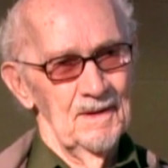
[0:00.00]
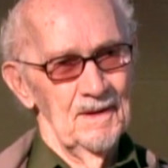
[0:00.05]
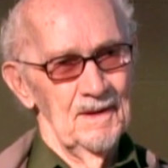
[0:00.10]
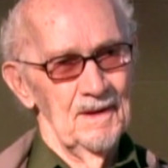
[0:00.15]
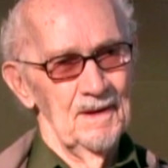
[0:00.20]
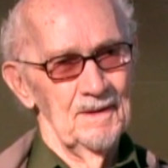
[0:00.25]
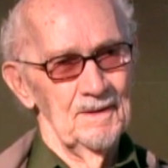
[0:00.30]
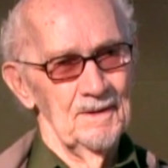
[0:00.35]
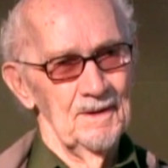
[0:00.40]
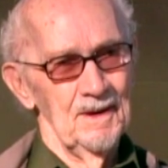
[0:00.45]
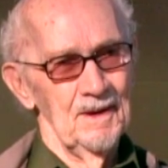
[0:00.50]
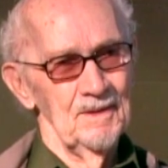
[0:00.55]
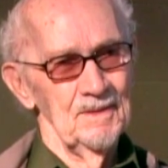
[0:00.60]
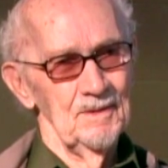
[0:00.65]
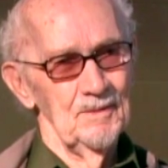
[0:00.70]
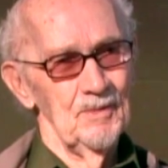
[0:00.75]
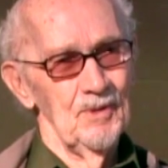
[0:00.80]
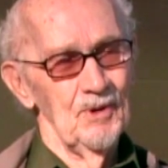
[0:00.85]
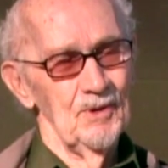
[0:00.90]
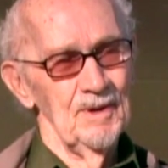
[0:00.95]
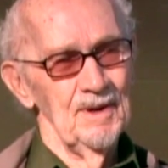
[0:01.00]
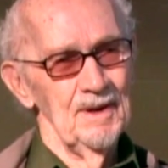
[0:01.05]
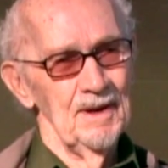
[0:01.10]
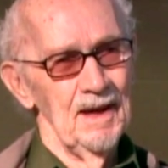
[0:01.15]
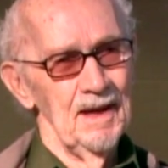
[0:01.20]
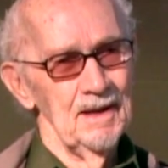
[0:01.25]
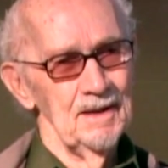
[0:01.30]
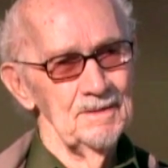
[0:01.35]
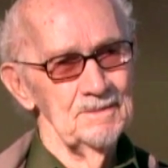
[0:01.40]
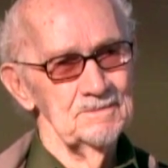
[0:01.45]
And another boy and
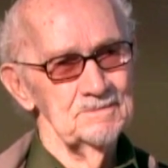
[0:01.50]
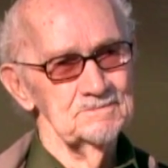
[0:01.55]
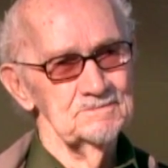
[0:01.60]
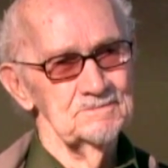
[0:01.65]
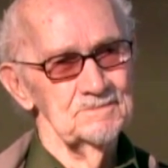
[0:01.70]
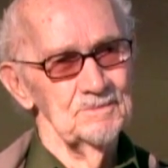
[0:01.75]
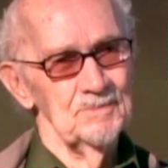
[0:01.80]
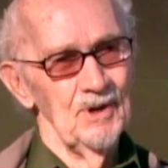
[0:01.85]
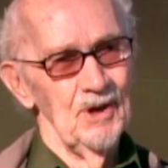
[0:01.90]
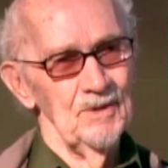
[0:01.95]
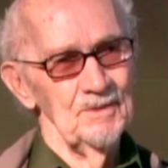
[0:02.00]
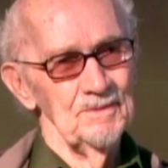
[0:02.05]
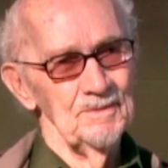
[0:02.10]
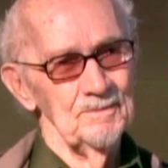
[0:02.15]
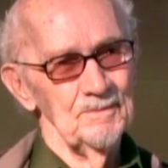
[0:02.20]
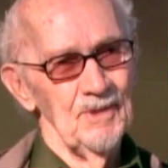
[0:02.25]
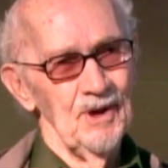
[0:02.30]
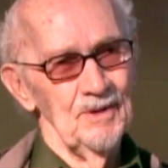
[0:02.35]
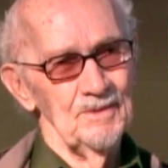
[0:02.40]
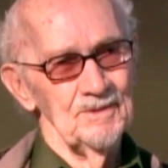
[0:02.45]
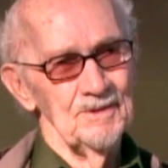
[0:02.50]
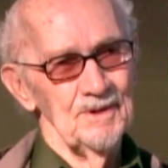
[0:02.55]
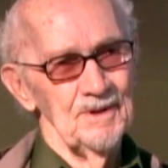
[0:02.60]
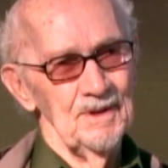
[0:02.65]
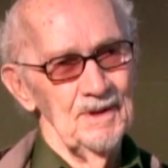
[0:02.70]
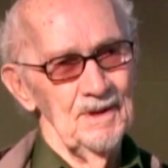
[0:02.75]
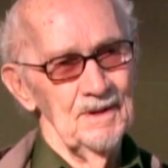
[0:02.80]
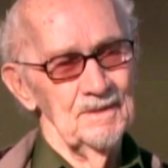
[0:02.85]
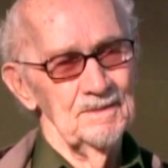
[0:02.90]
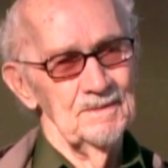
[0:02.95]
I brought
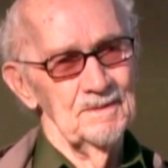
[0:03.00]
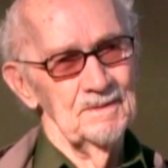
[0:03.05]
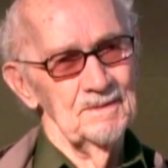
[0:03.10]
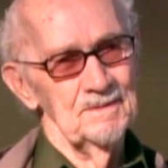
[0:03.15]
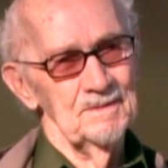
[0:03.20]
the